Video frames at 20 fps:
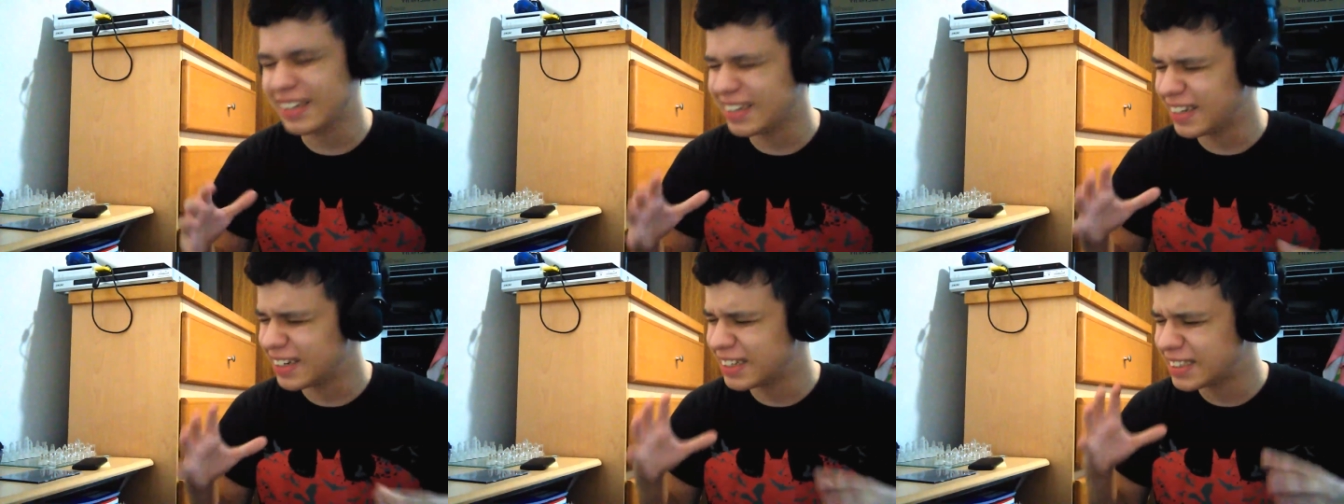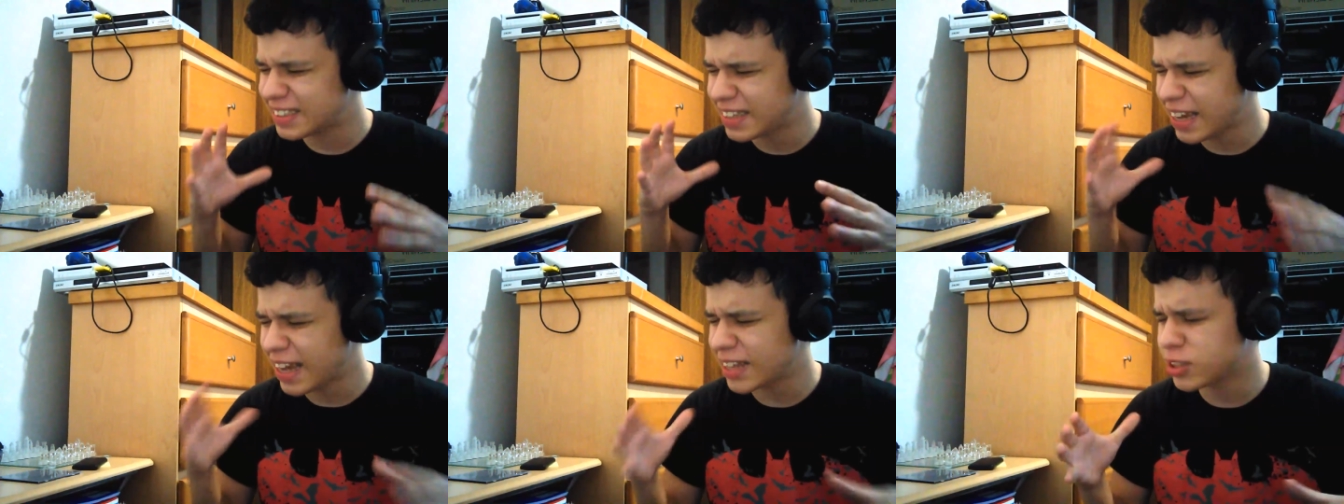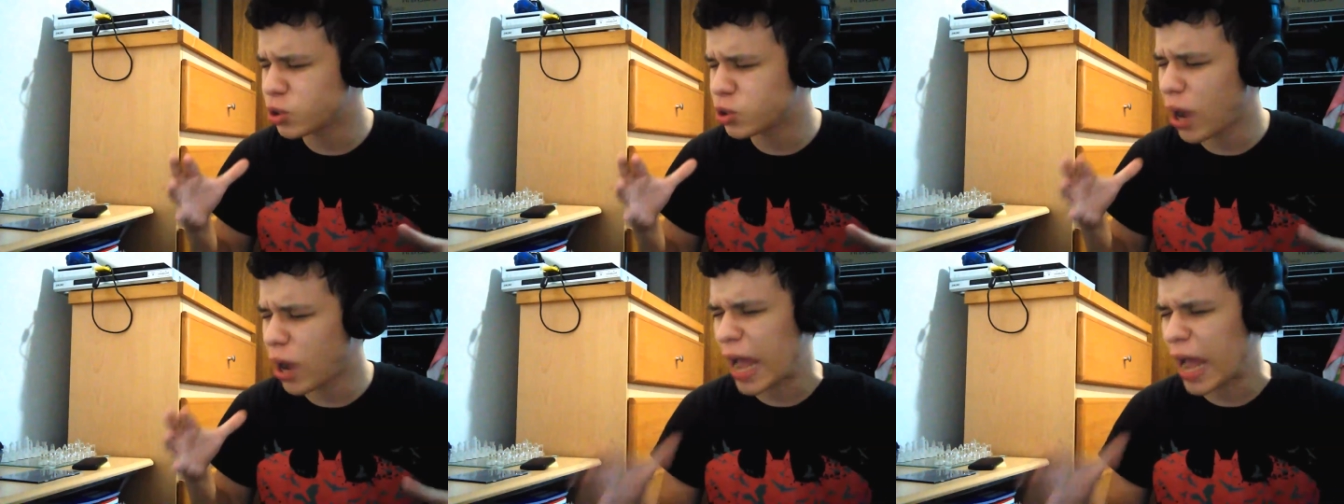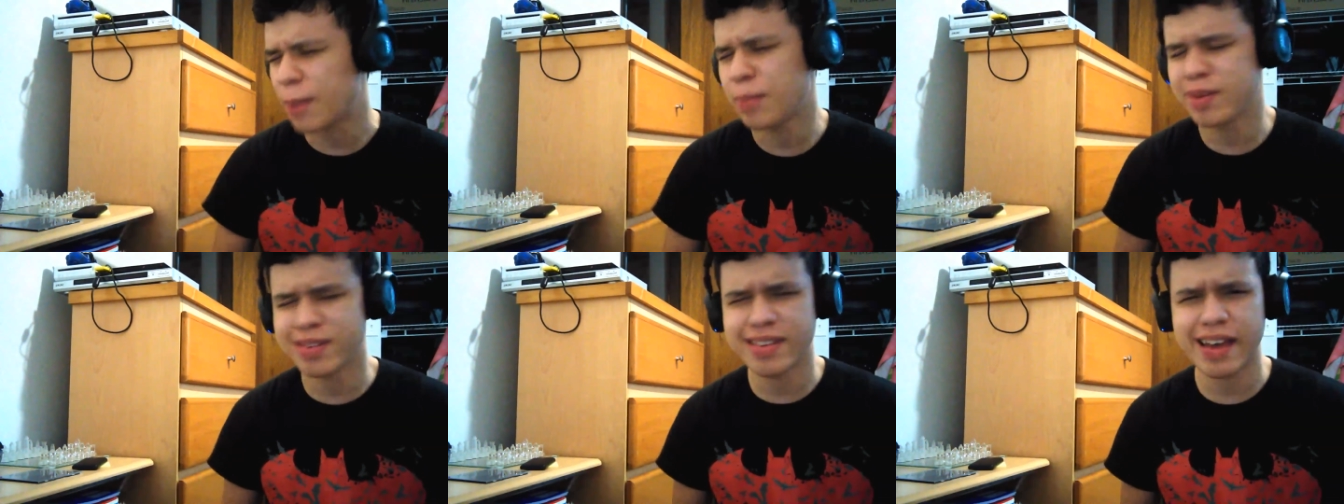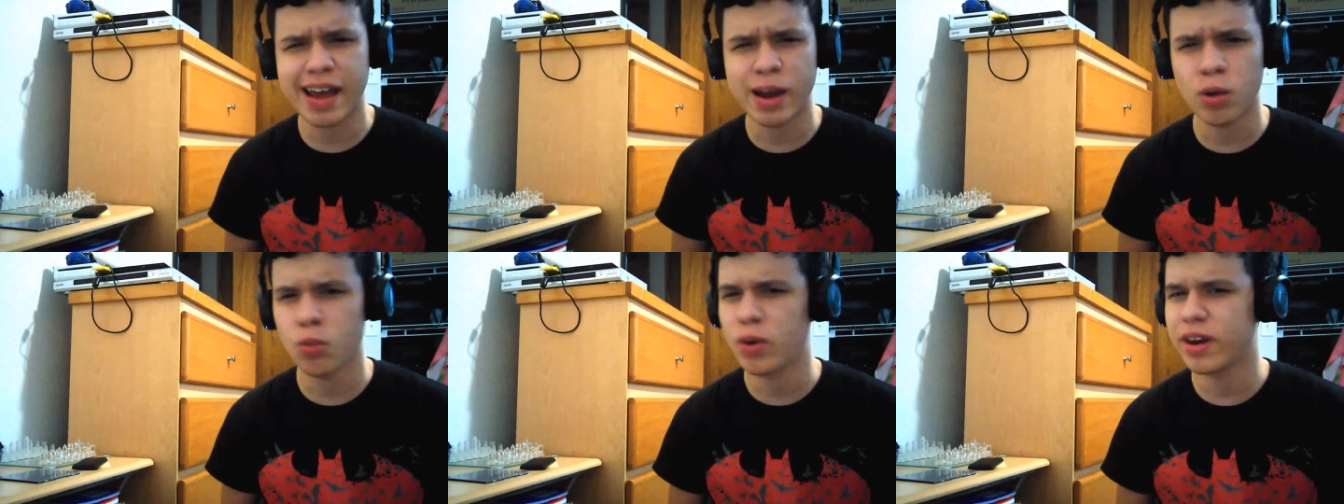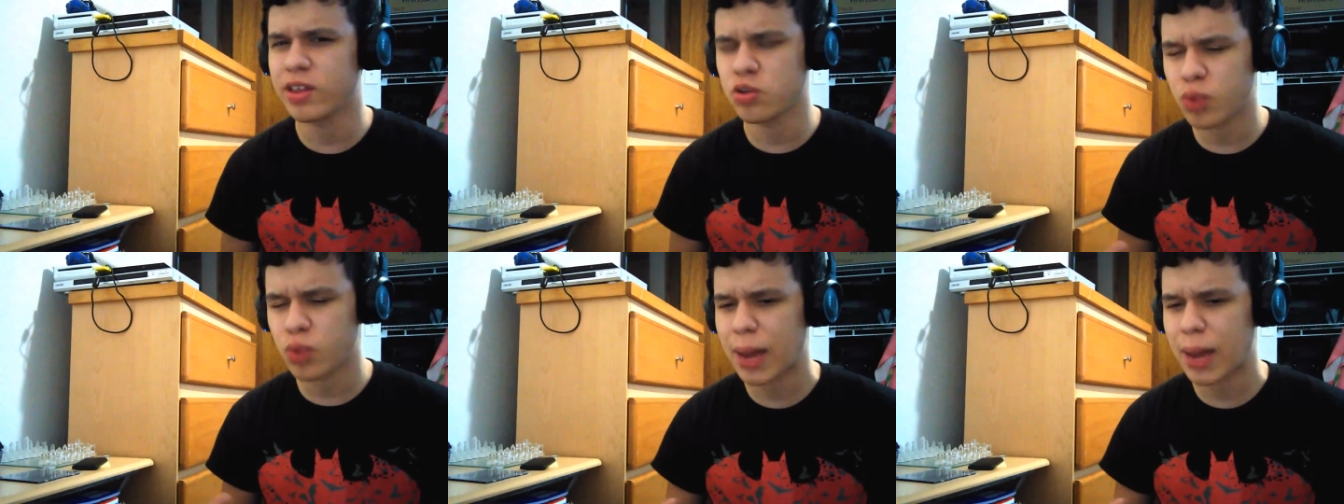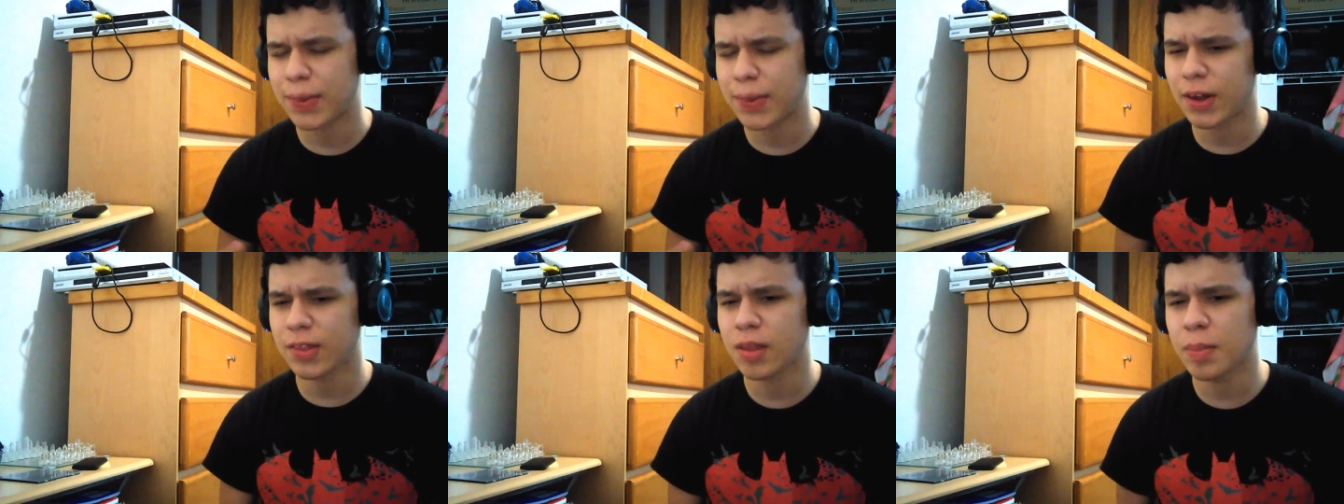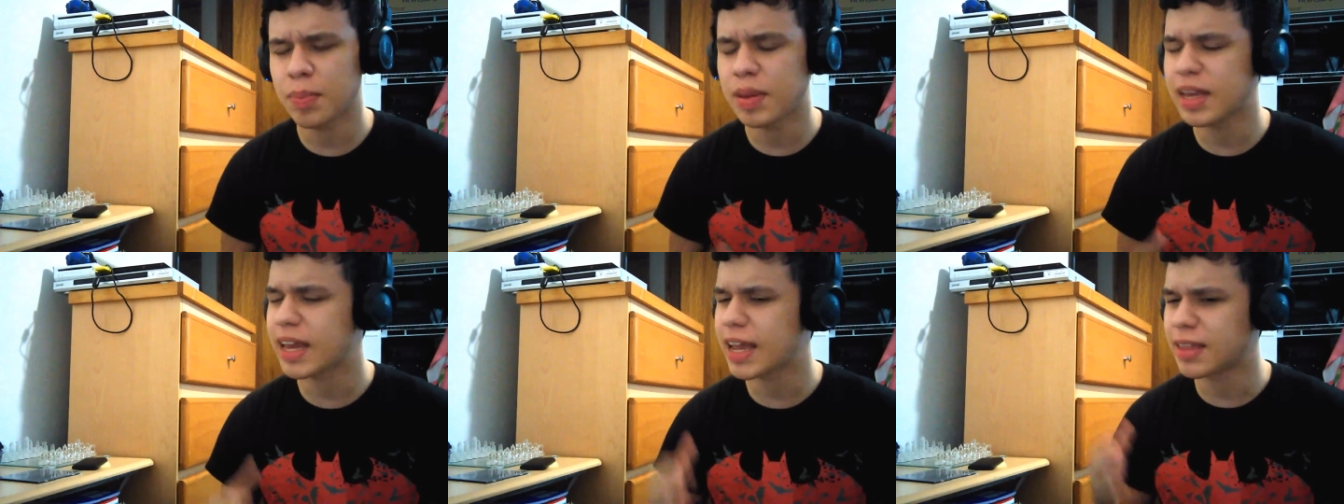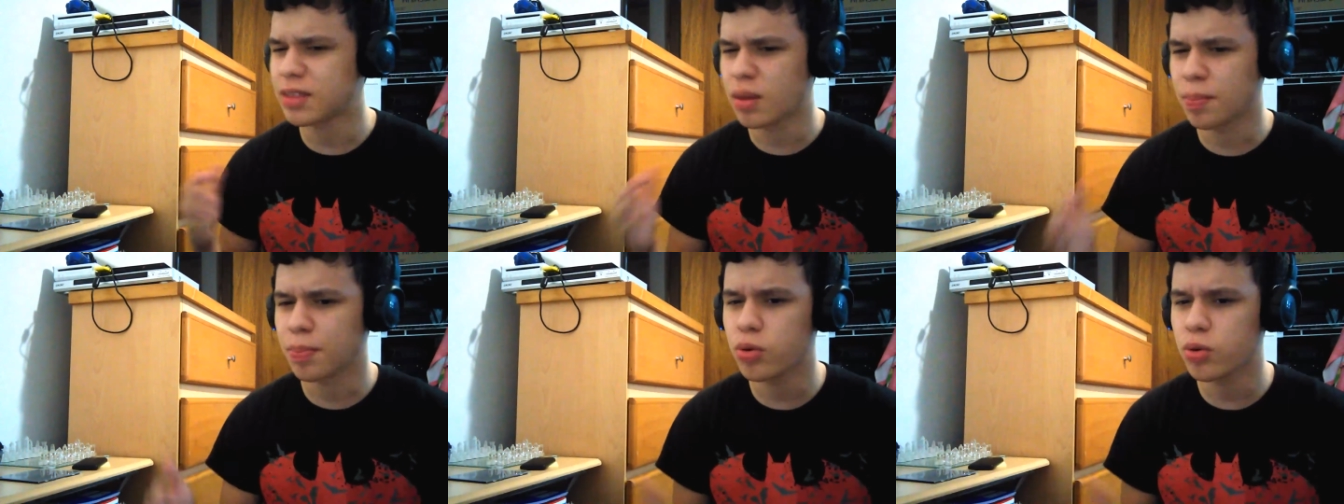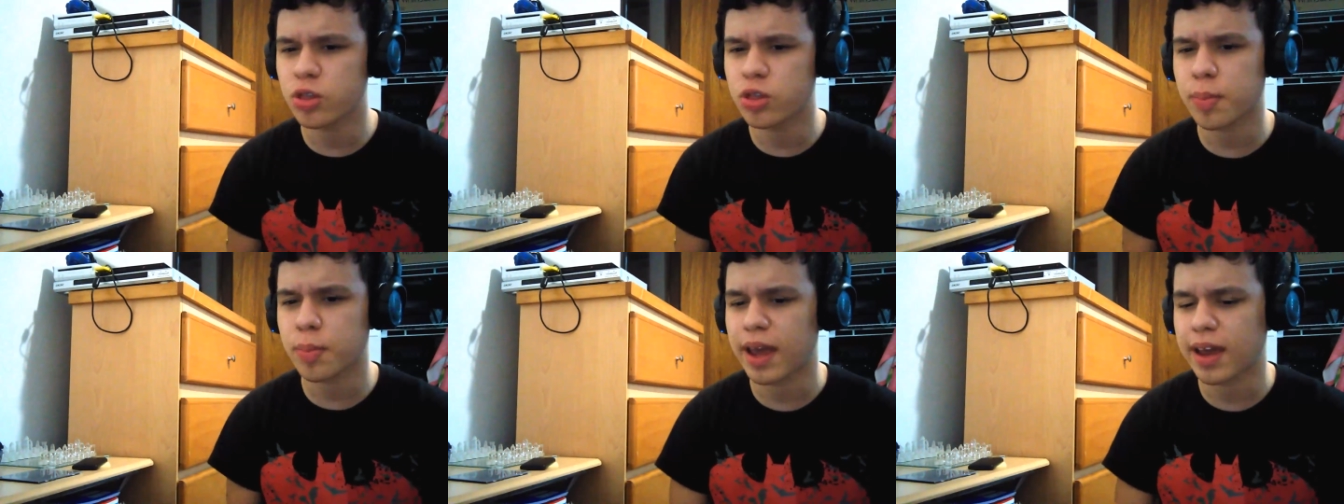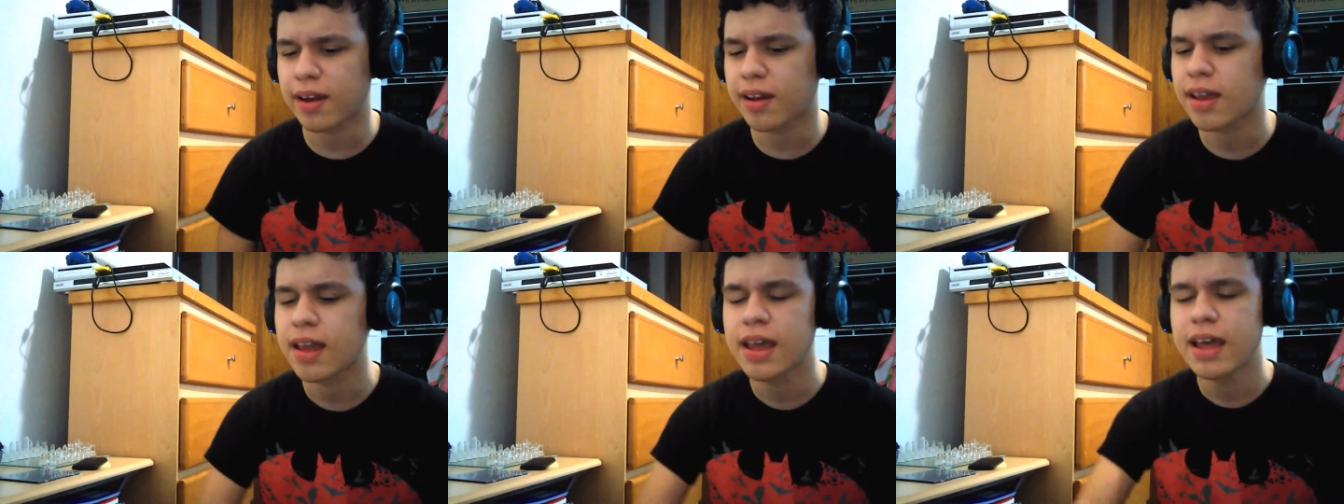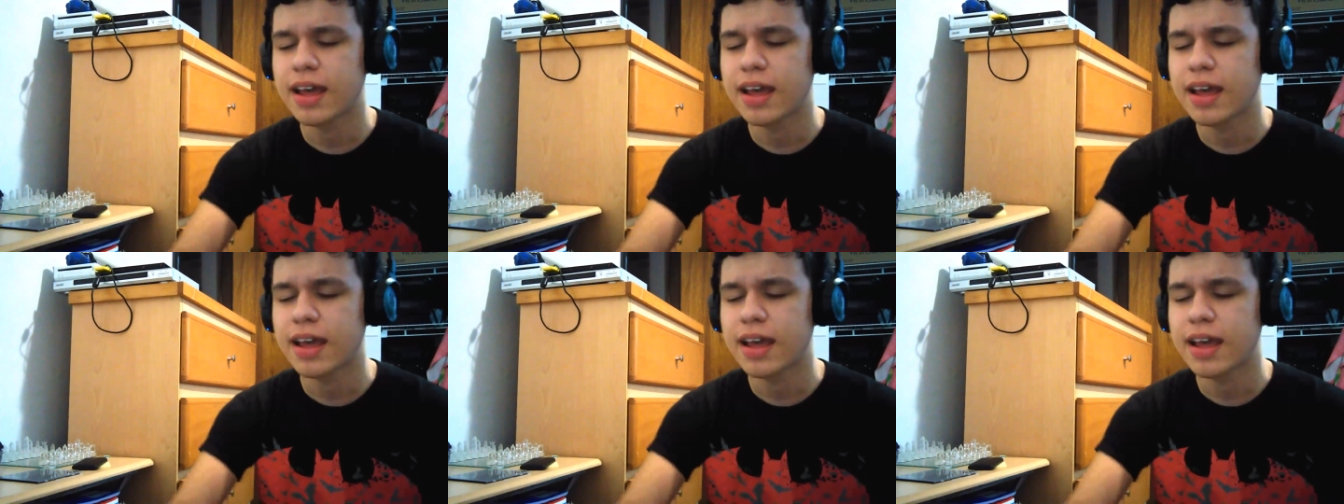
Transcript: in his natural habitat when he's rapping on the beat in the booth, man.